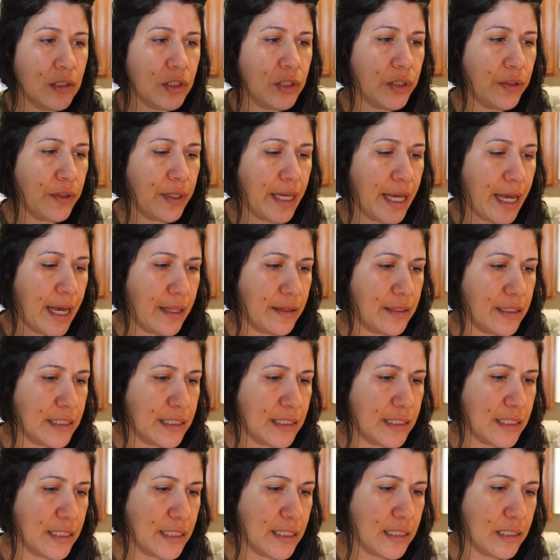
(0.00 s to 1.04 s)
So yeah,
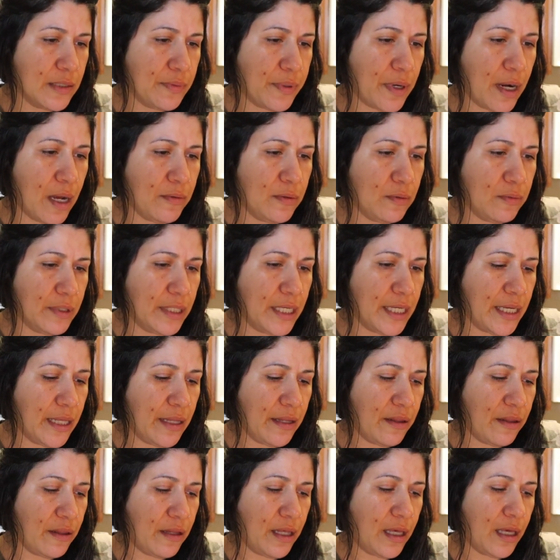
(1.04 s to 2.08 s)
this is probably
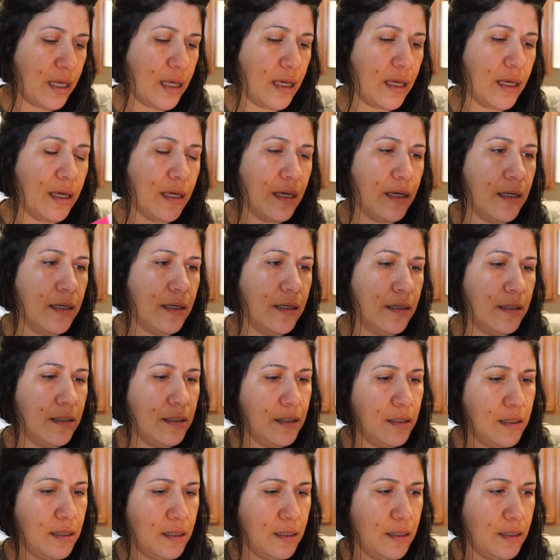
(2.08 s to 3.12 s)
the
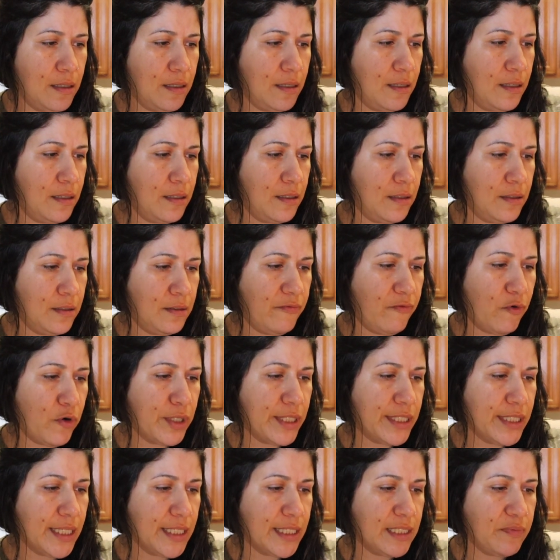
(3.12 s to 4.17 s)

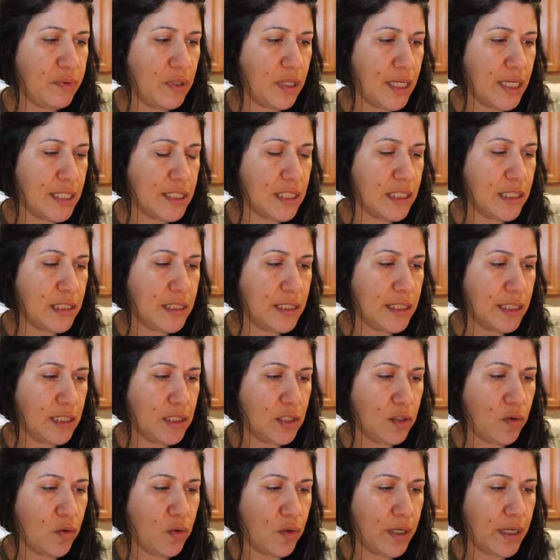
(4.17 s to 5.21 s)
Vortex Plus
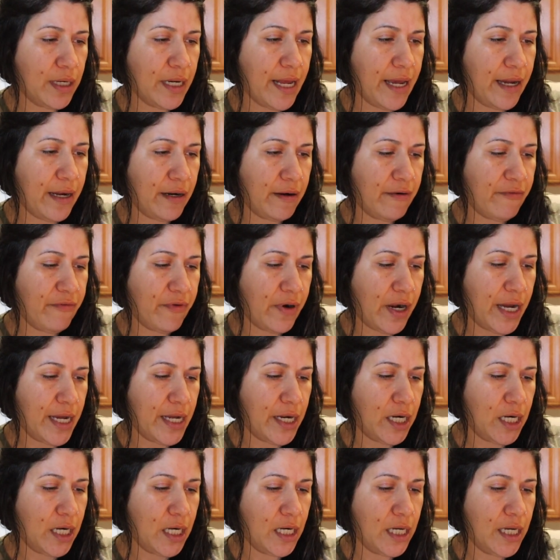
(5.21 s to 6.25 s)
6-quart air
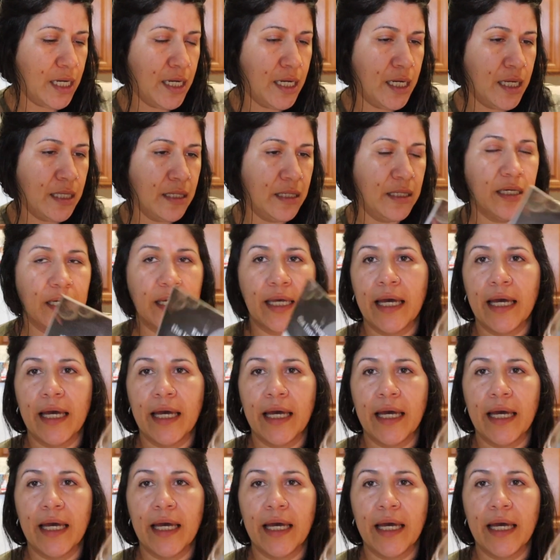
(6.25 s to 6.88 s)
fryer, the